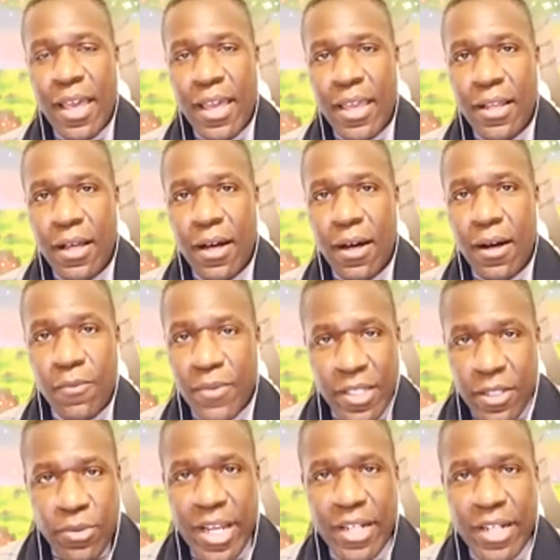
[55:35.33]
And
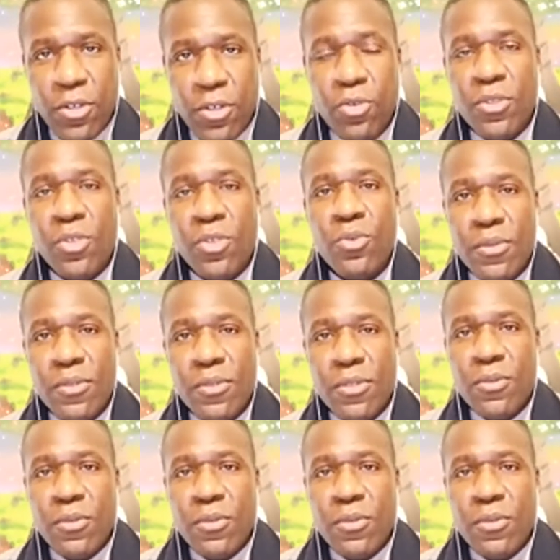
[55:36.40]
we created two